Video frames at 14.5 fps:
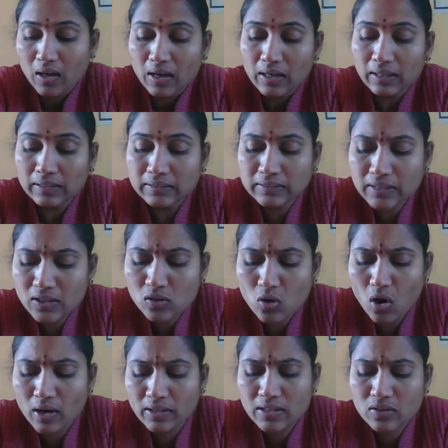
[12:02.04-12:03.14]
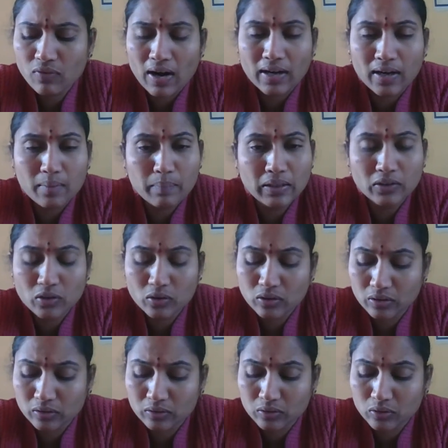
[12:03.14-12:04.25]
Healthy soil is fundamental
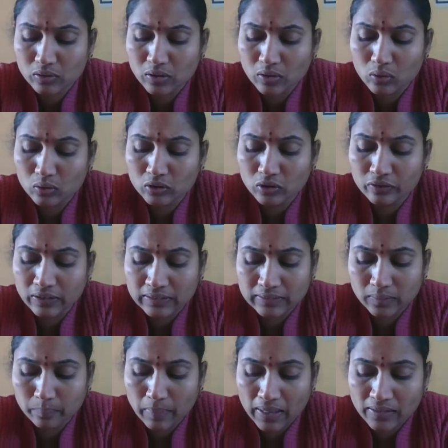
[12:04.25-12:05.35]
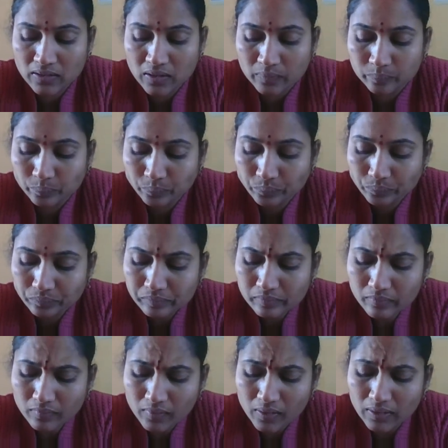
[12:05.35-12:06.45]
to the growth of healthy plants
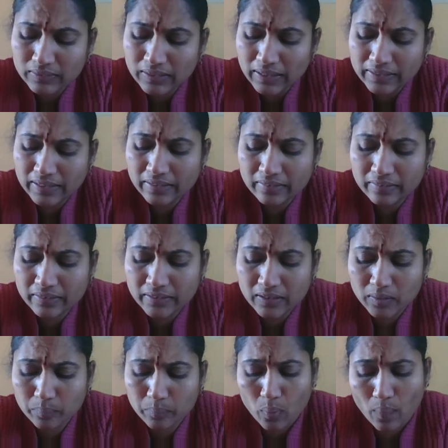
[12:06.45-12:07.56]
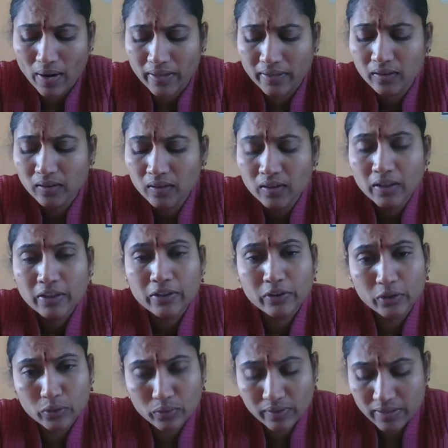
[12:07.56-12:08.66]
that in return provide
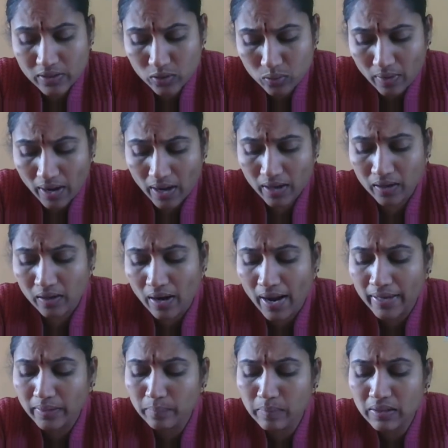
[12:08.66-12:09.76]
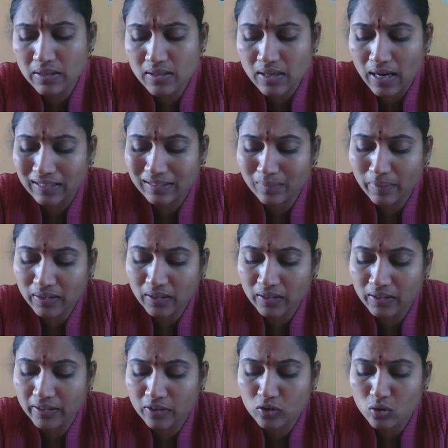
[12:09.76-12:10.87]
nutrients to animals, ultimately
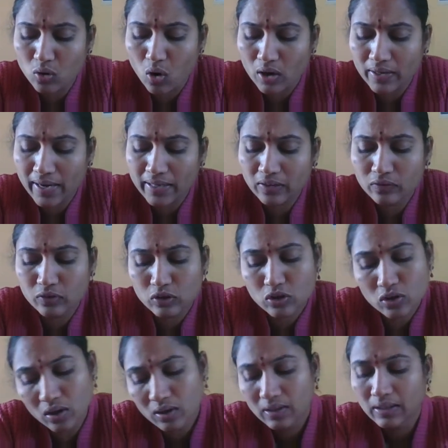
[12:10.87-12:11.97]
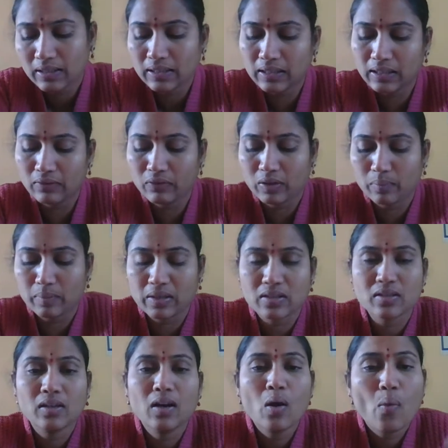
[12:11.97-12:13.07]
leading to organic food to living beings.
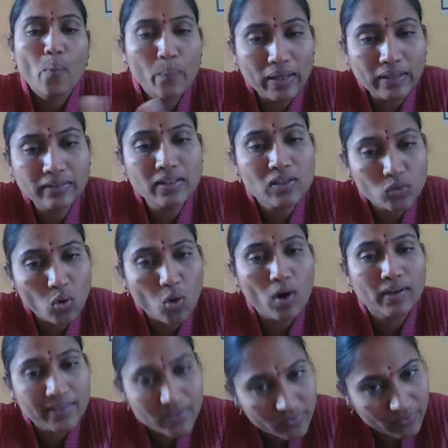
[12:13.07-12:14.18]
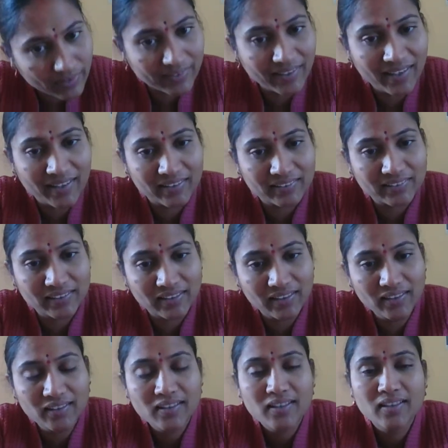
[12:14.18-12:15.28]
When the soil is very healthy,
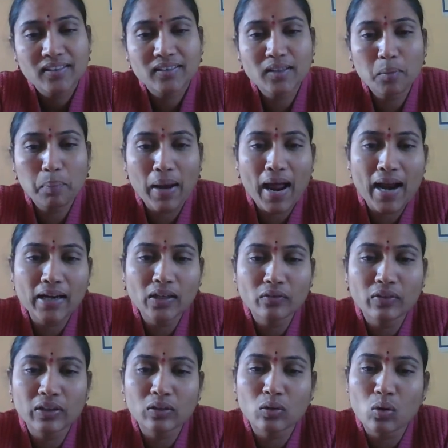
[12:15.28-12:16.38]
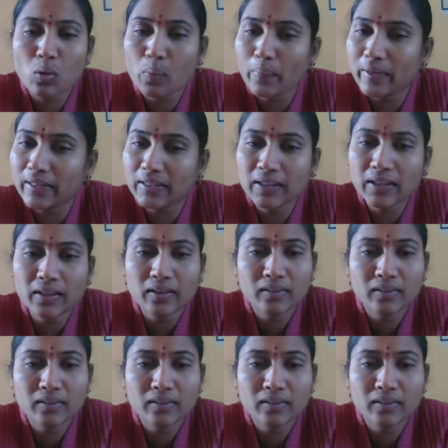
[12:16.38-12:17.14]
the plant will grow very